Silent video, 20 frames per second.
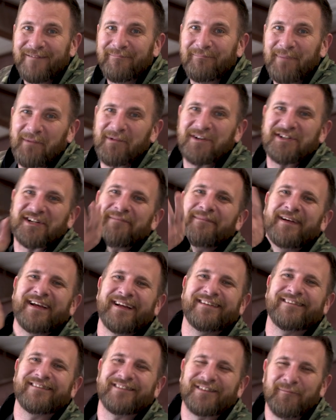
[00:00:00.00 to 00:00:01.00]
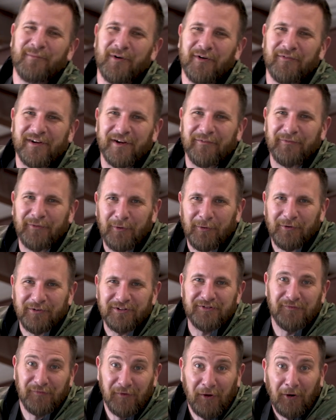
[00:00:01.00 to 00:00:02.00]
by which I mean the movie, of
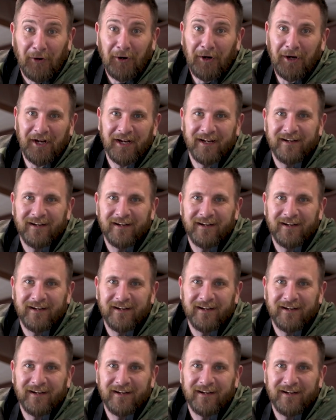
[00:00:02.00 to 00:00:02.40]
course, Fury.